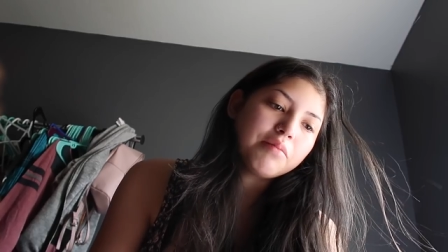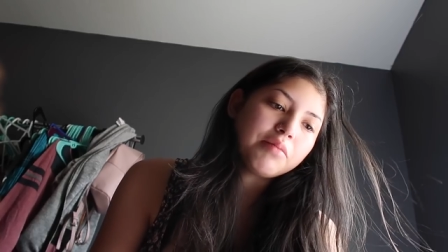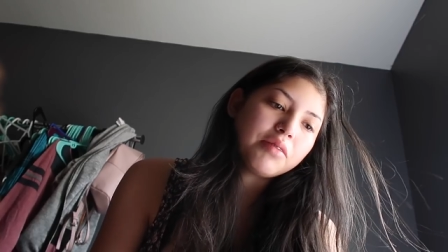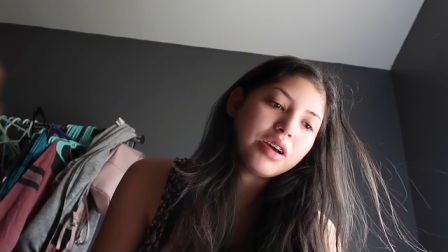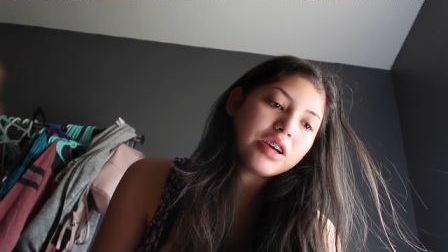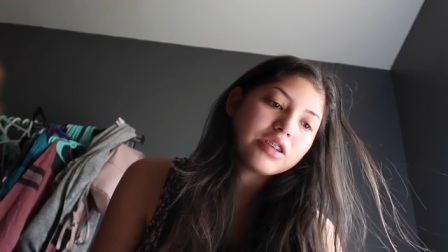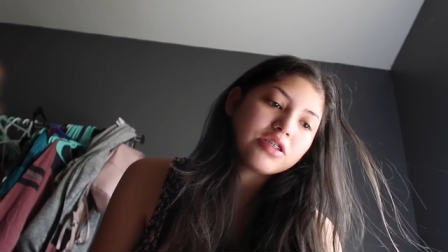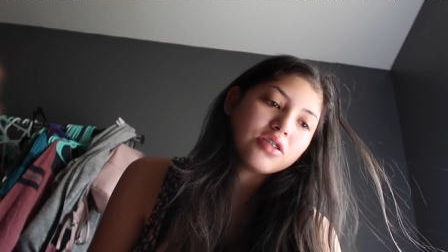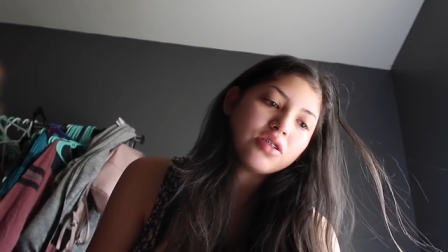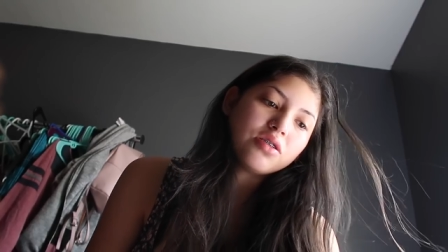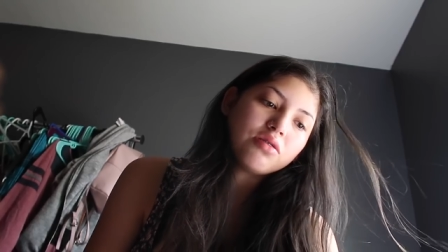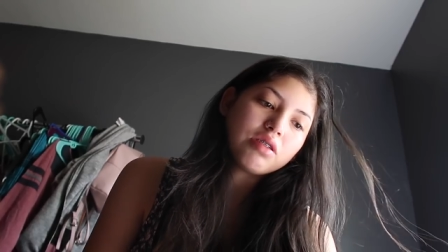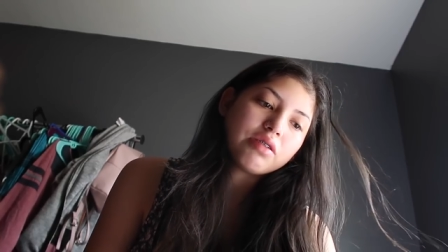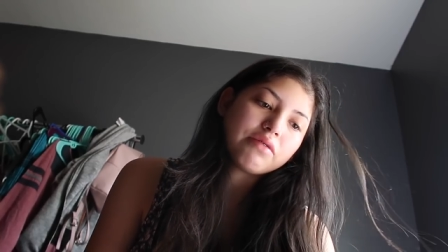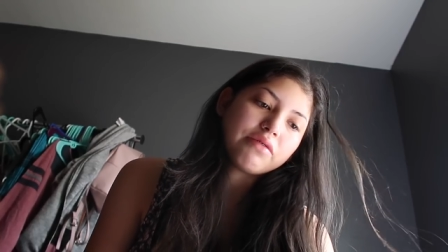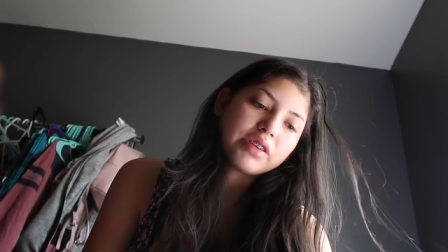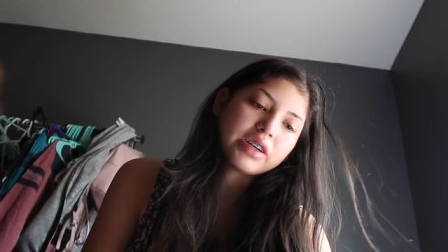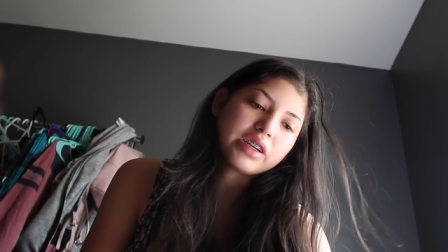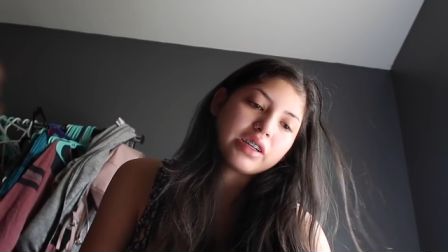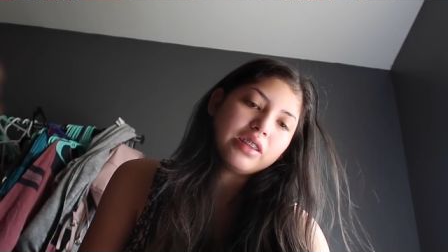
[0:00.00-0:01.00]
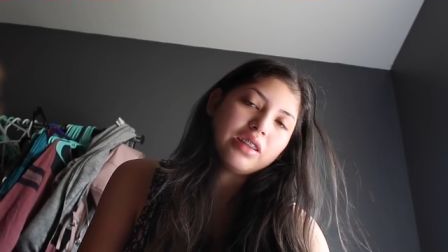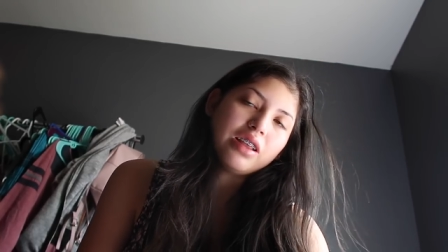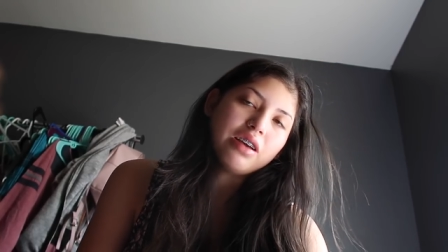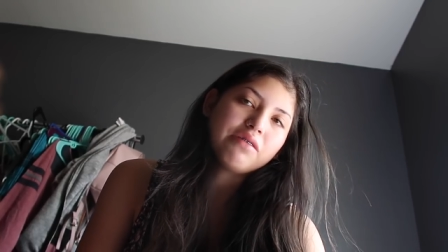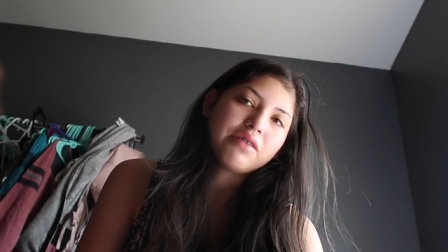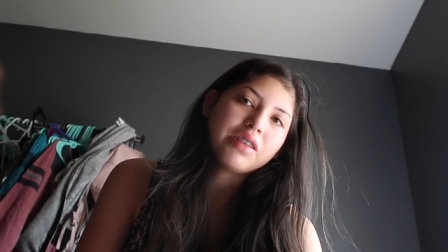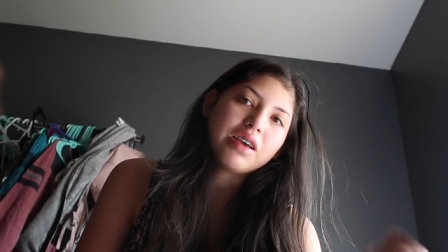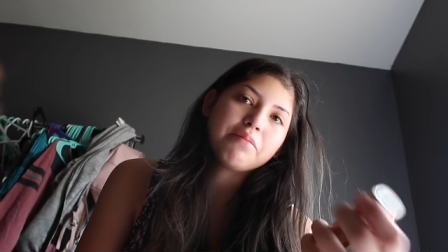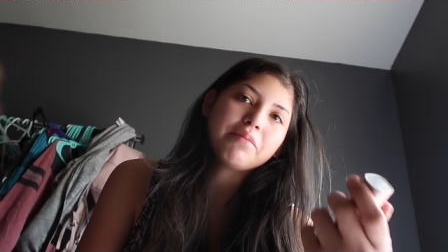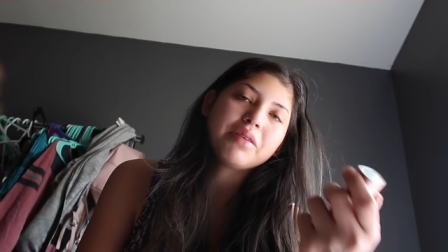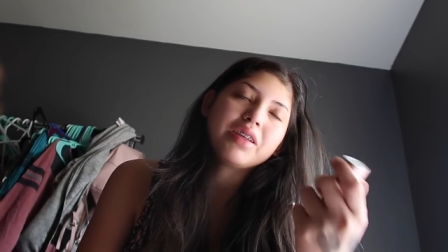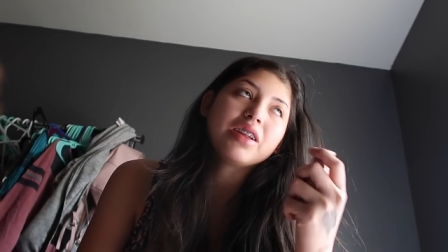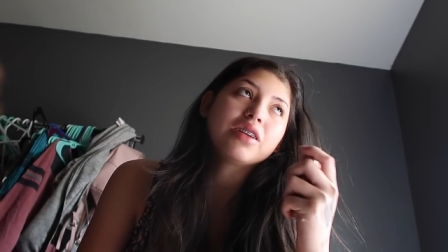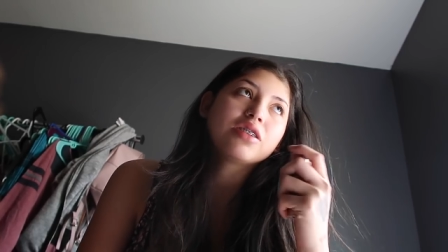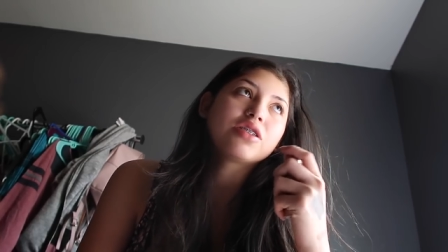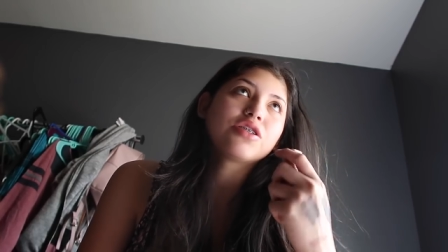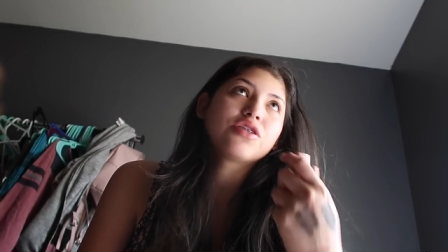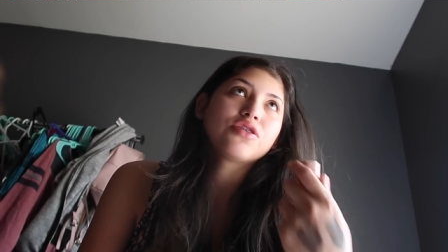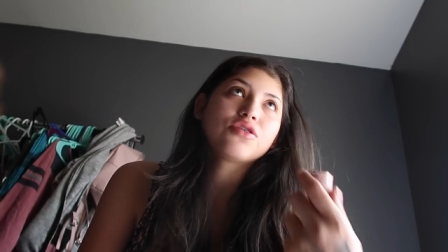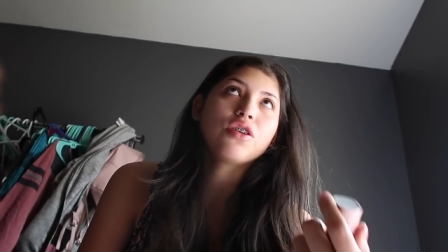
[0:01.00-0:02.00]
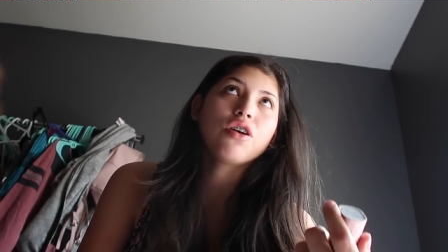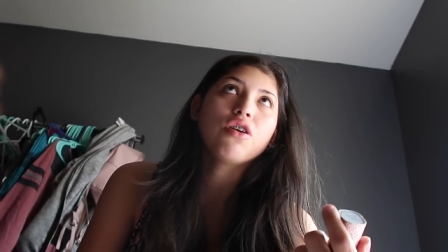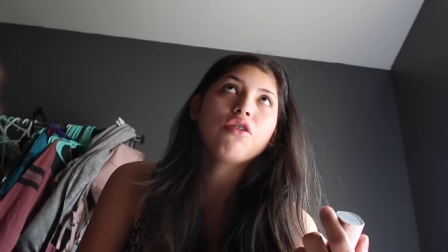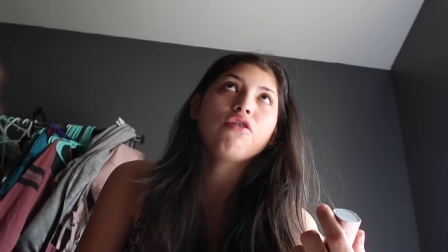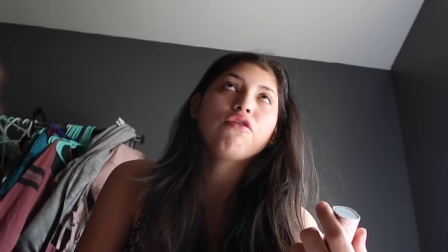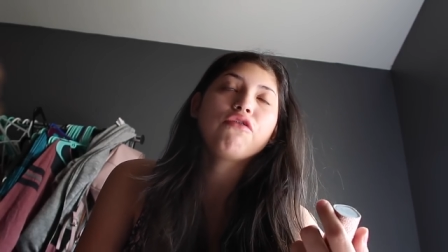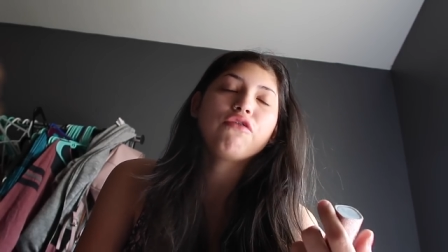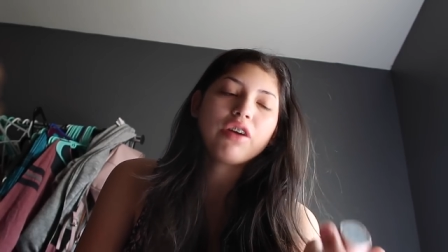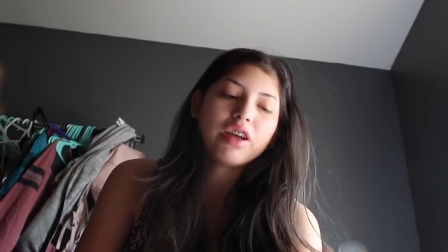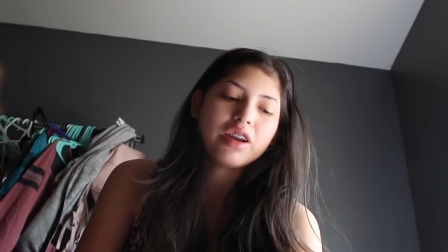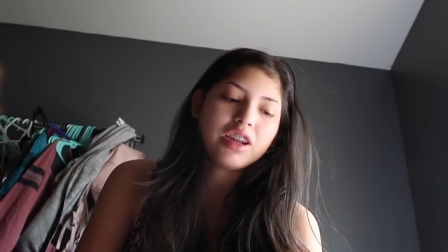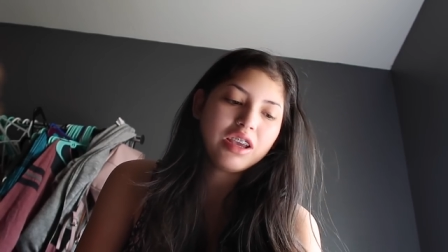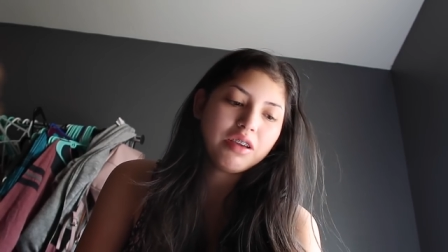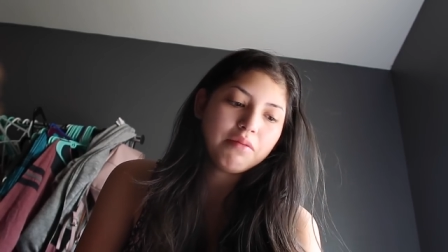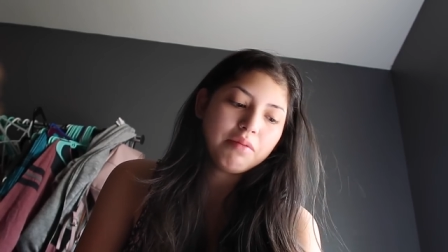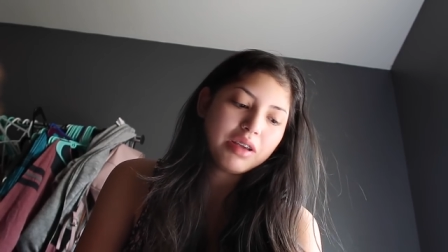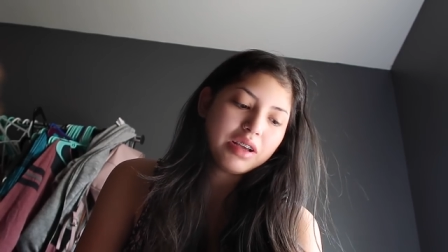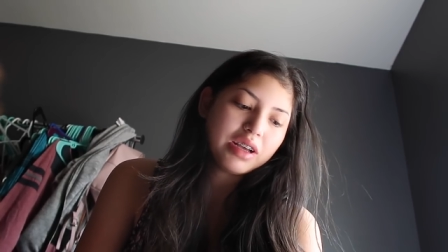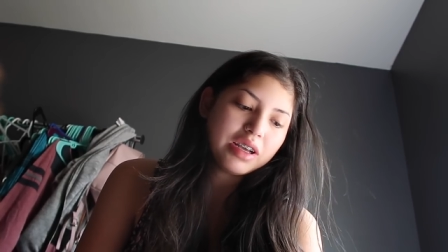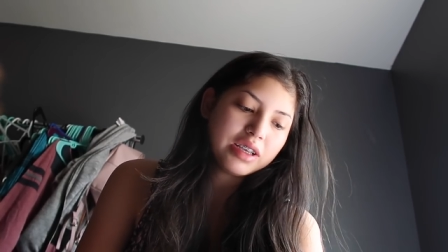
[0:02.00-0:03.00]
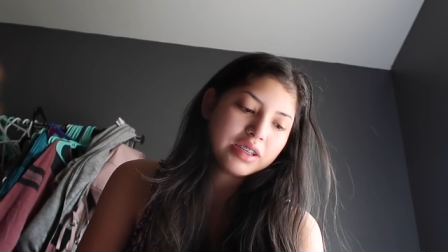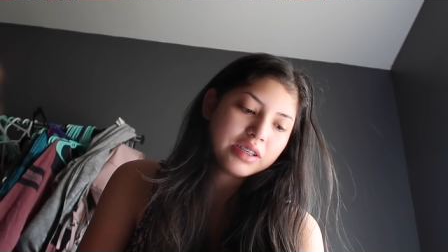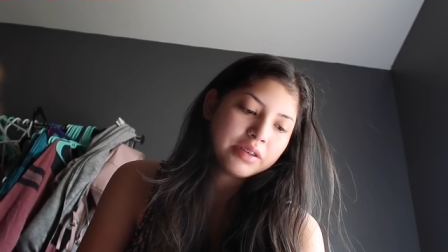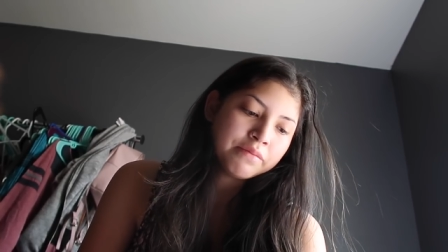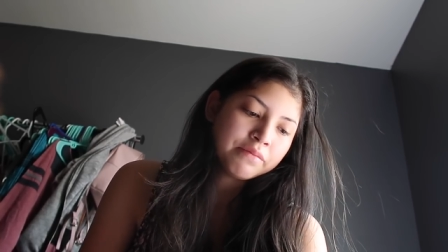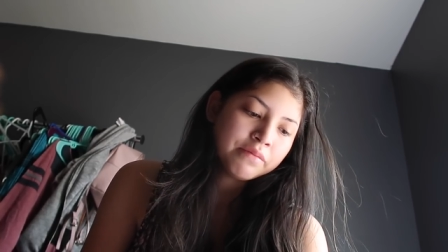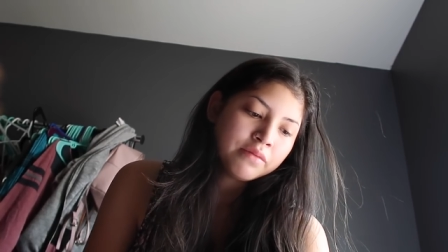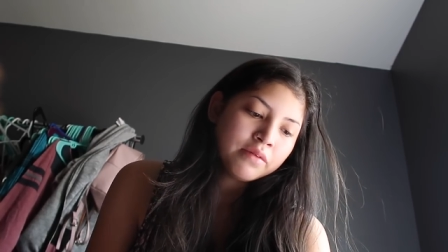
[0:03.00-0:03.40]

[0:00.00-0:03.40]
You guys know I freaking love them. And it's so funny because...